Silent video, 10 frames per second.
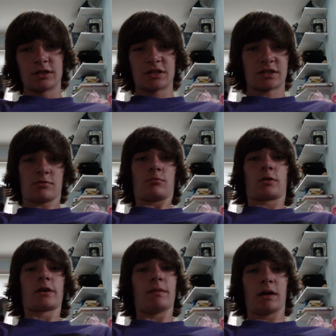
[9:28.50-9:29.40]
Just don't
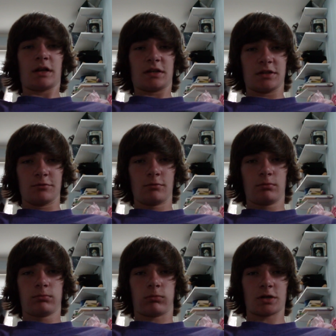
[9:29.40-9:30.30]
worry about it. Do
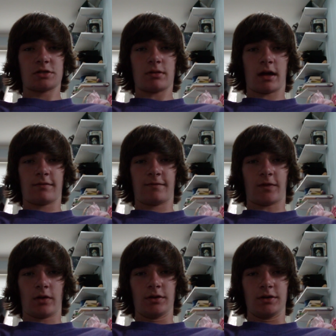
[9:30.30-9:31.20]
what you have
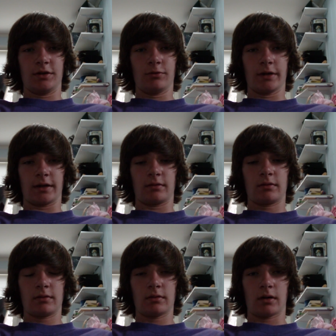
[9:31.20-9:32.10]
fun doing.
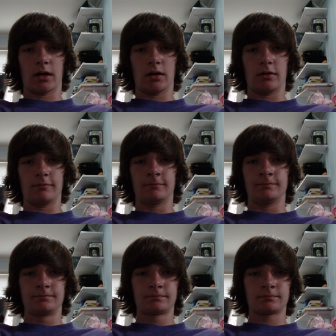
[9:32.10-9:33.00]
Don't
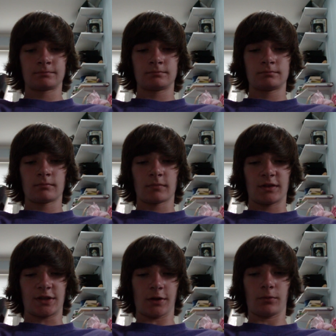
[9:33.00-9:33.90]

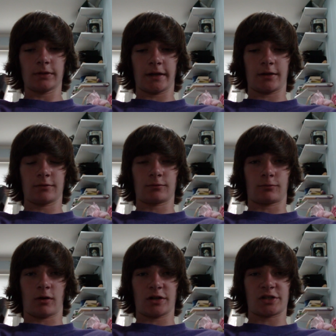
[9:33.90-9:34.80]
like
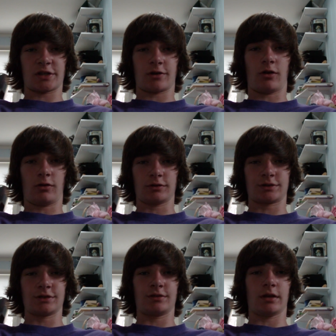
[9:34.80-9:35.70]
rush to call.
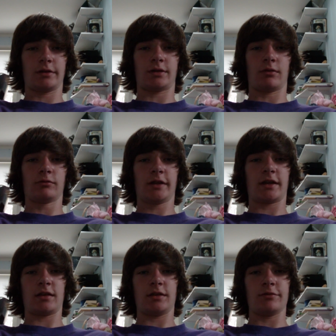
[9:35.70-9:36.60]
Don't
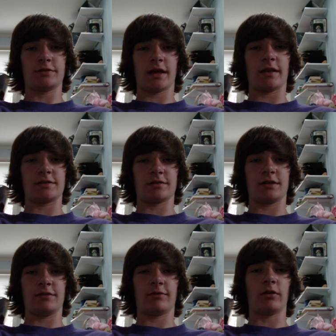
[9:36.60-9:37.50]
like use that as your
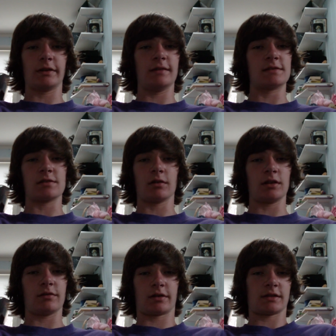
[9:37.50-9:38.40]
default insult
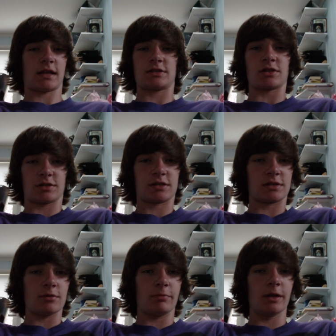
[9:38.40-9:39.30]
either, because that's just
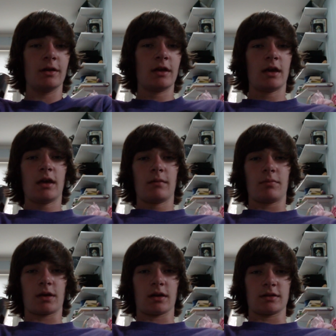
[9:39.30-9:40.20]
stupid.
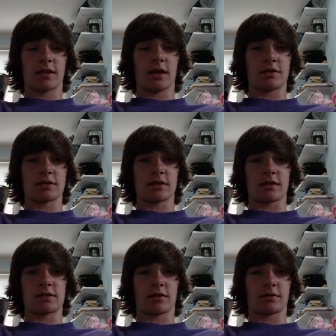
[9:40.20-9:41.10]
Because then it just
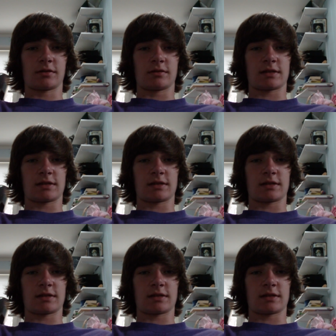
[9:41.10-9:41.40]
like starts